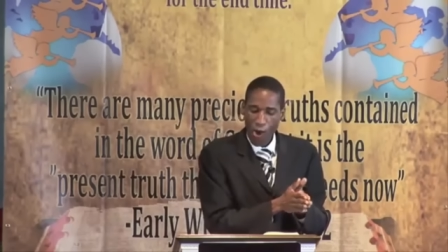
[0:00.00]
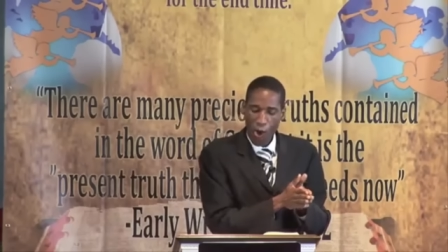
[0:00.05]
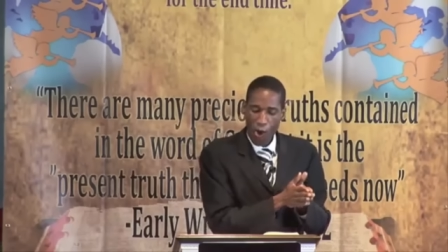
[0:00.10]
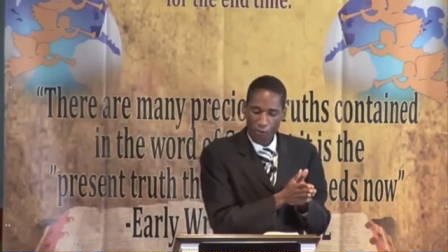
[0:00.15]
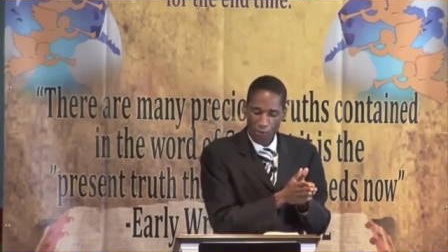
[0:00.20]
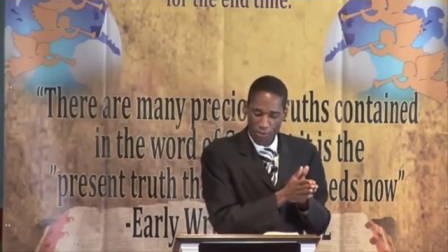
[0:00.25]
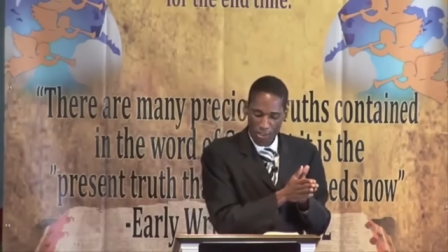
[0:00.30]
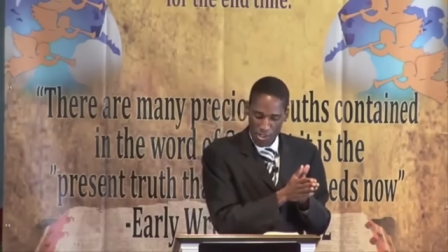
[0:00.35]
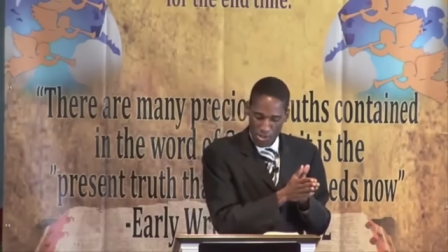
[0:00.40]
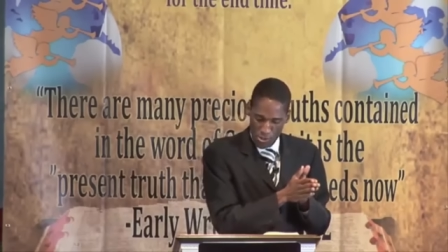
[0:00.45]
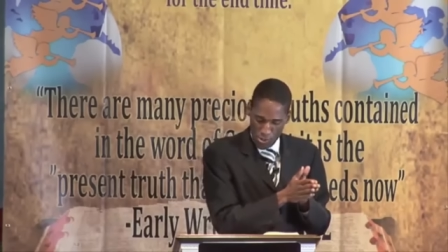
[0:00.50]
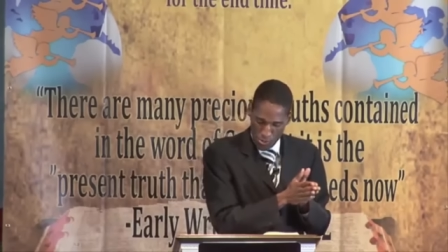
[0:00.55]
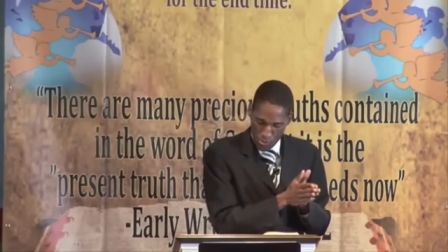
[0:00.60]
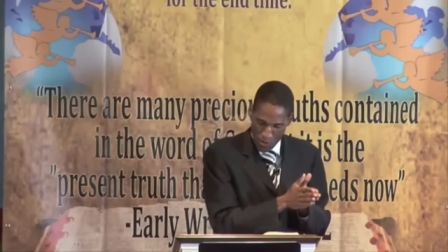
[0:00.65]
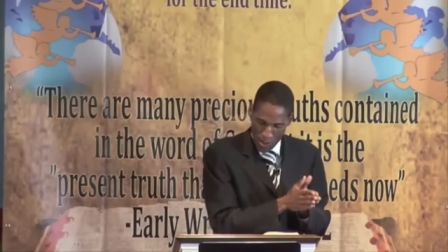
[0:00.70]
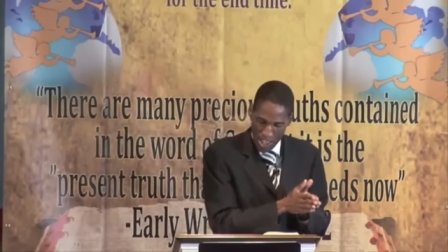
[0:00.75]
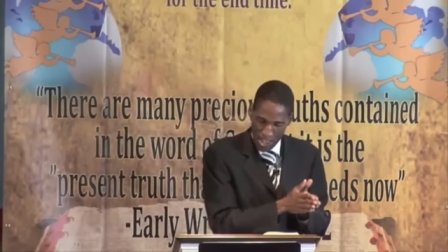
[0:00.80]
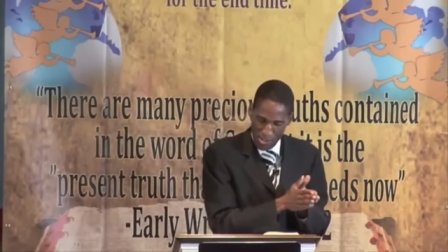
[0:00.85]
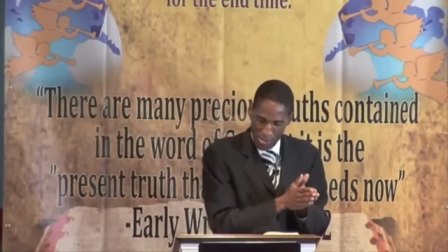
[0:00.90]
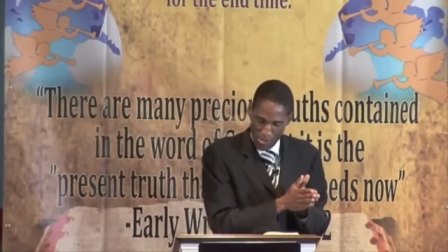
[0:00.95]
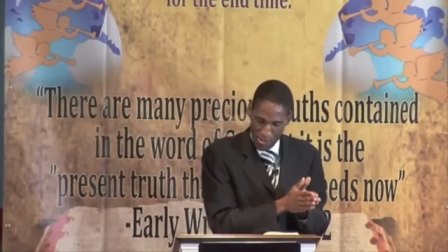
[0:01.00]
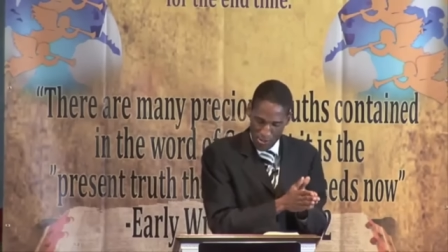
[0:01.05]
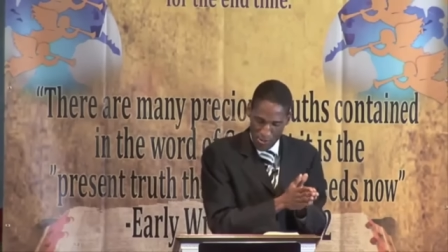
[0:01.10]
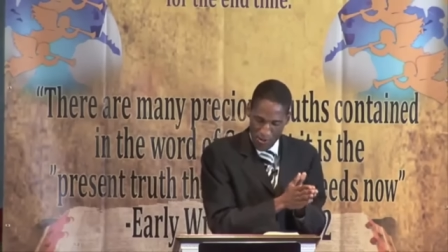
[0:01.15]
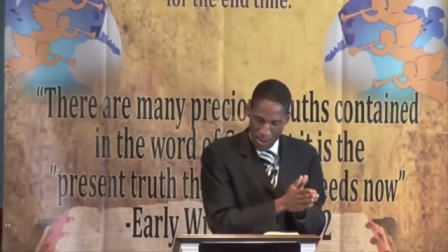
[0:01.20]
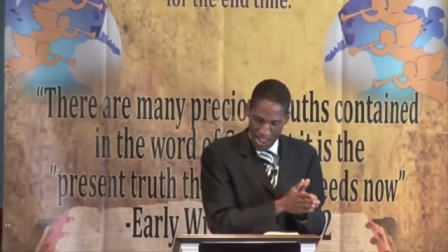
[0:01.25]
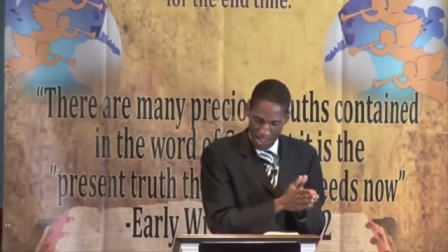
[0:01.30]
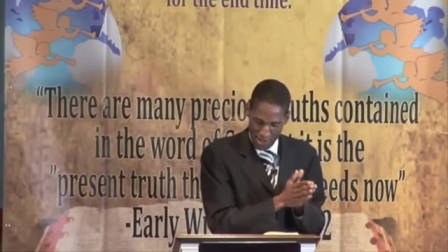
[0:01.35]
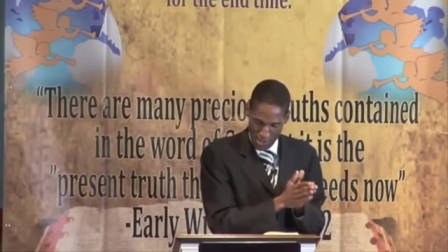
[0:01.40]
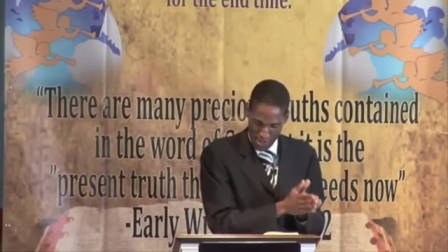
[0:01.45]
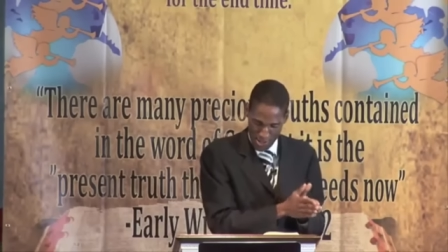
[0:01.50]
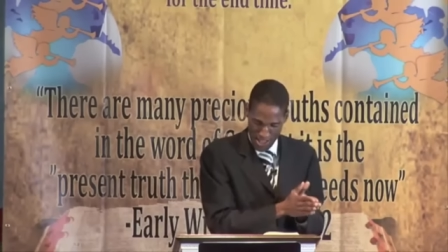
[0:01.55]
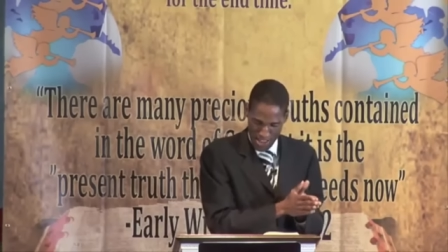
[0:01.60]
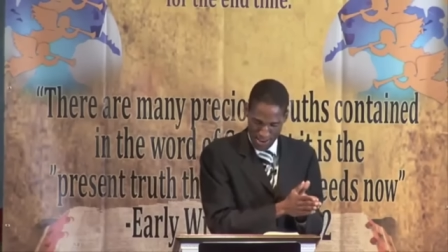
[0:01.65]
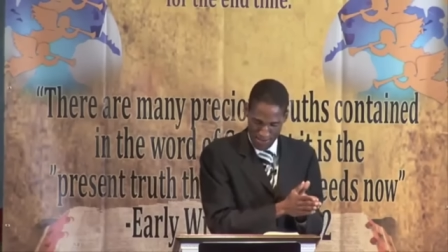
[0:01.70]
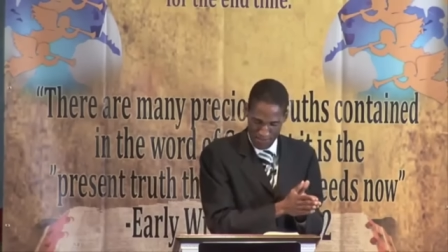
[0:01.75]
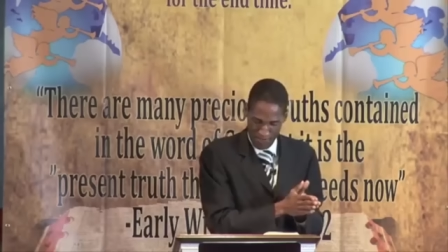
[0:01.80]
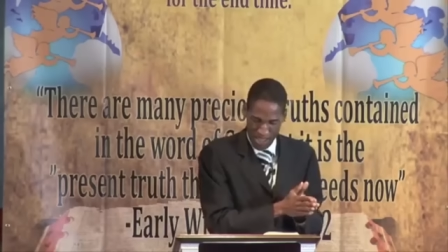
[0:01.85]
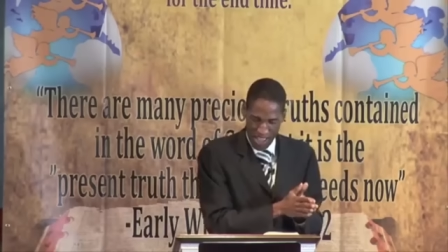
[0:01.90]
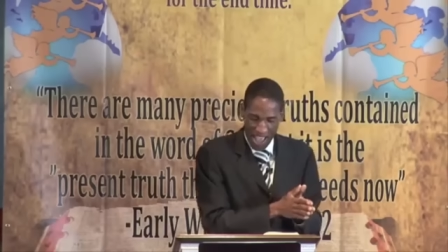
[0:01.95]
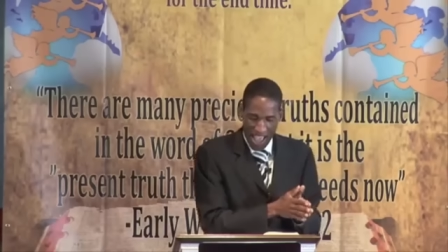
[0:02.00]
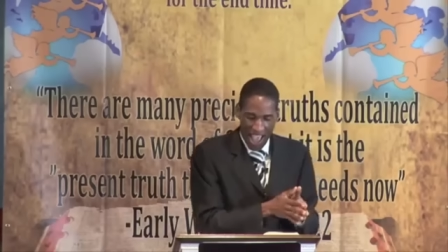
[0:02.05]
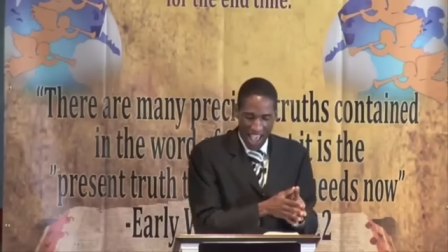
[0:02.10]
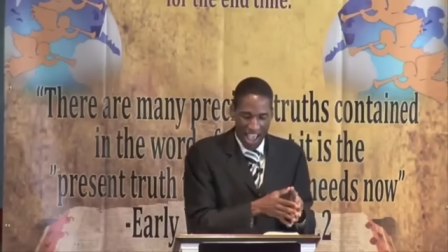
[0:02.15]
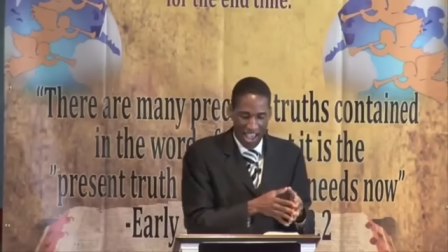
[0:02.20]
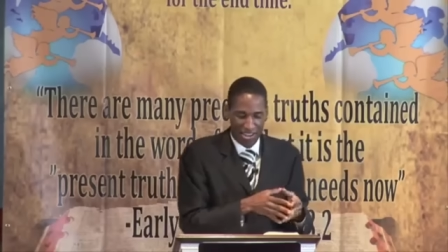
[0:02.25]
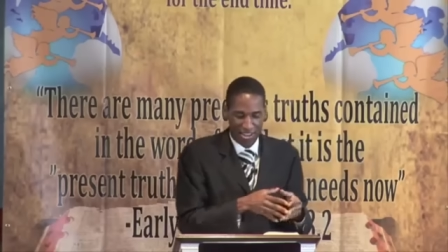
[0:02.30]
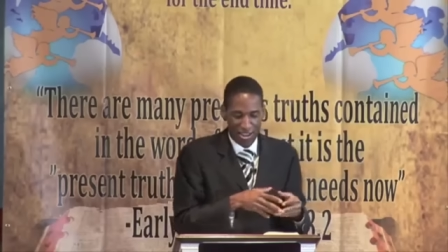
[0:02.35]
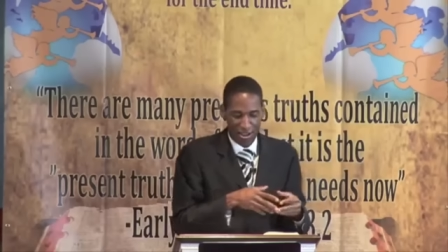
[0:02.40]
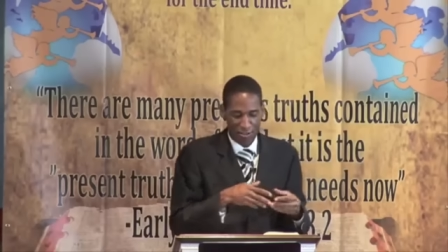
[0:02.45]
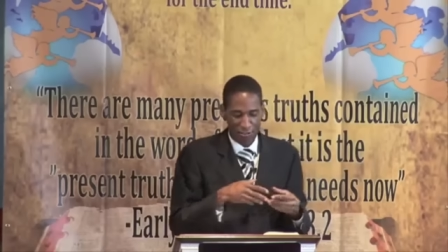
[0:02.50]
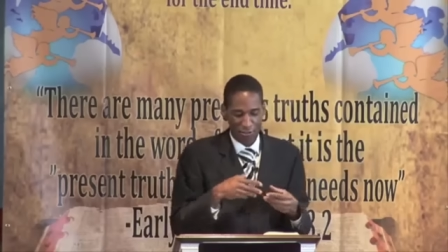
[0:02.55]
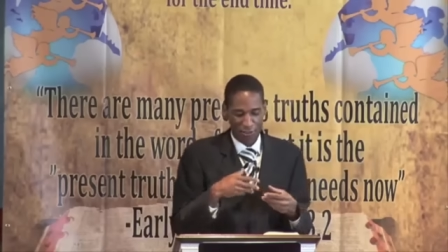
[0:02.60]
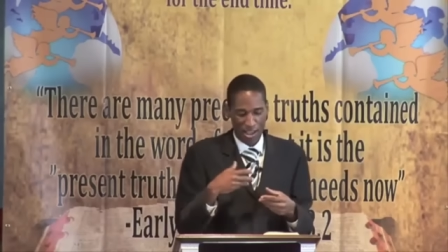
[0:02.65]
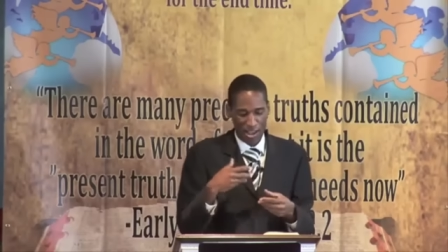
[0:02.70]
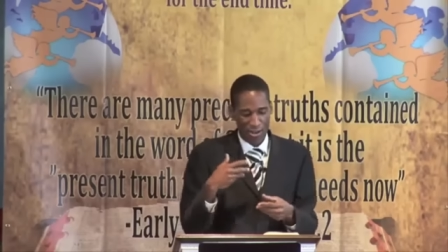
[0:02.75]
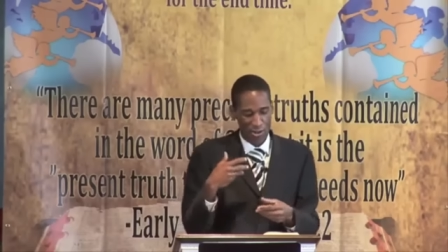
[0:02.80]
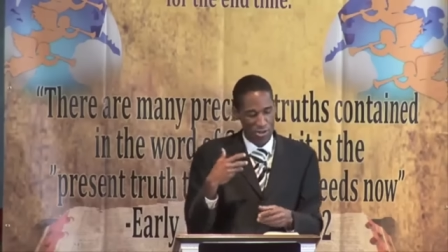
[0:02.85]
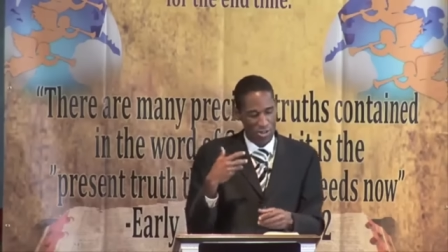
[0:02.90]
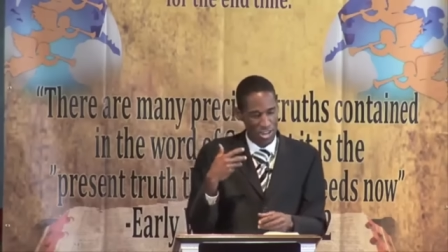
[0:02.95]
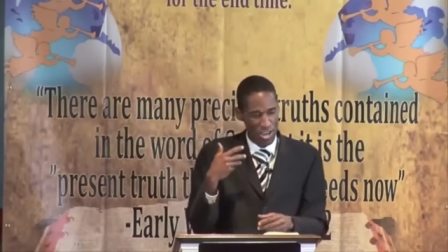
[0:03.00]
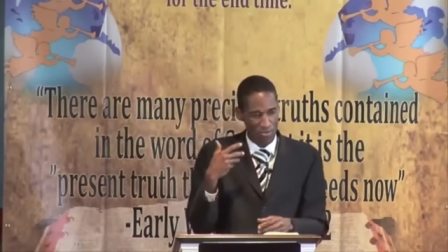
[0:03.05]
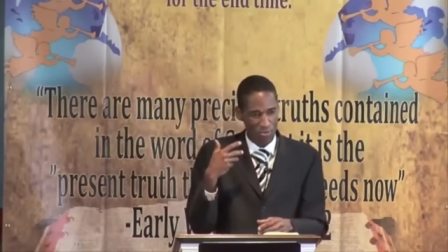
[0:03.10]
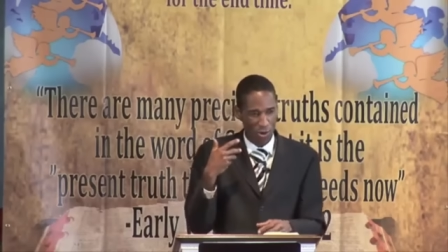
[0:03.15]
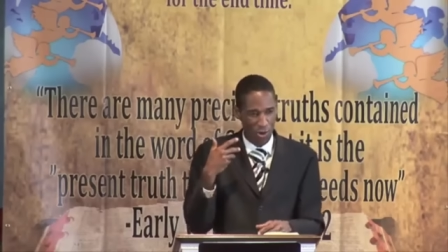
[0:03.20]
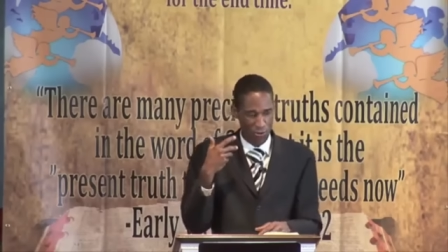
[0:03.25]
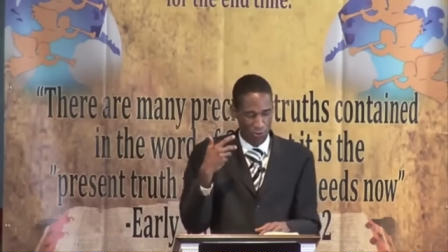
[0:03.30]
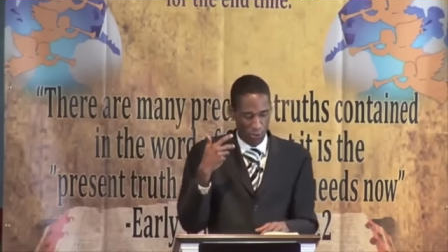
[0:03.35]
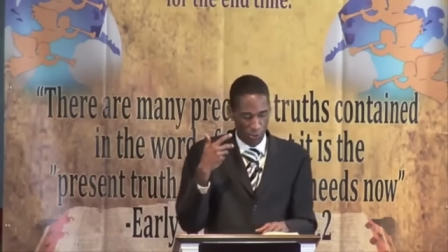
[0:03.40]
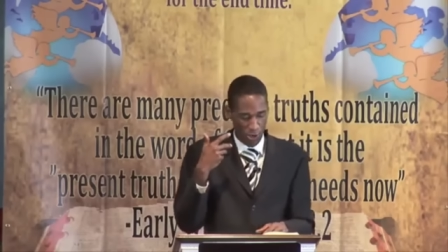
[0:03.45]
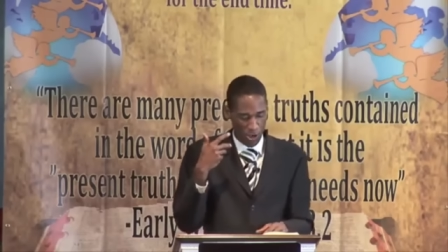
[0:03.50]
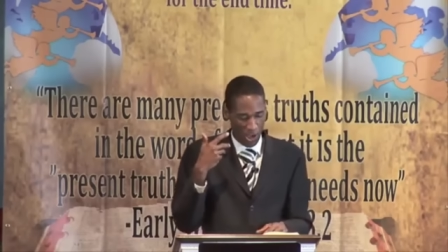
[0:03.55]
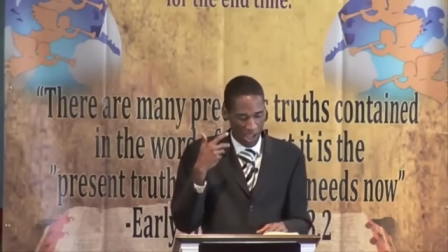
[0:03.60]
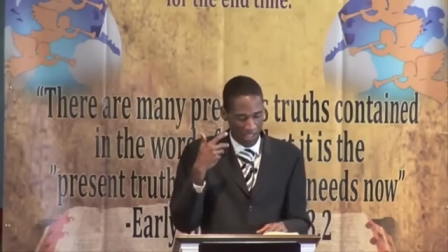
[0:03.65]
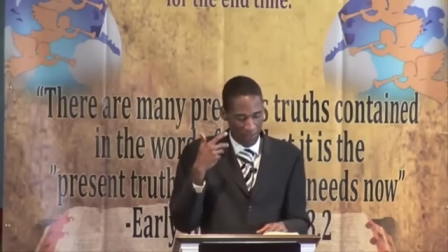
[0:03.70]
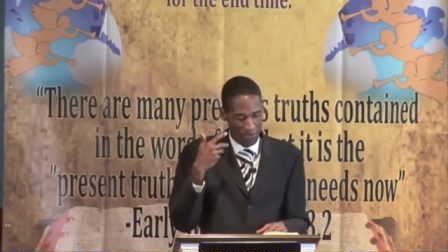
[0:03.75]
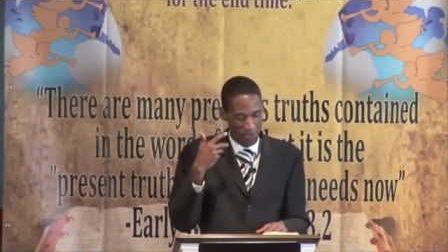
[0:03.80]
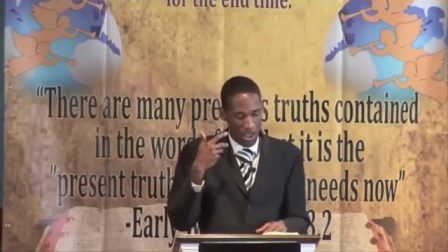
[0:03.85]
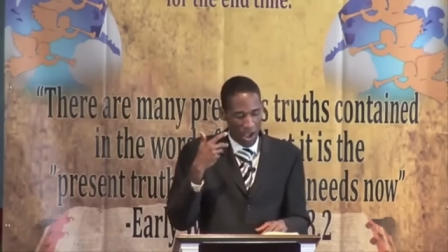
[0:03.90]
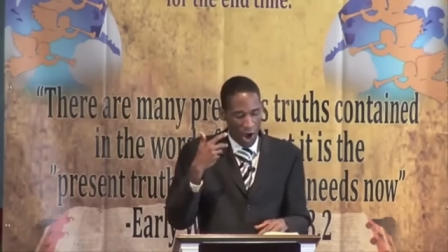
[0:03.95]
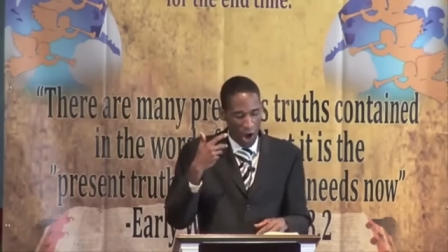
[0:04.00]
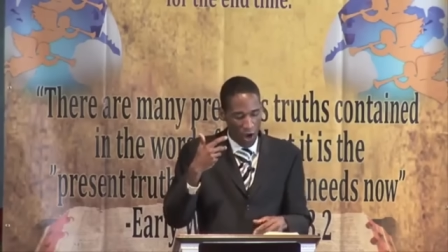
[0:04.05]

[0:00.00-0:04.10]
Of his resurrection and the fellowship of what?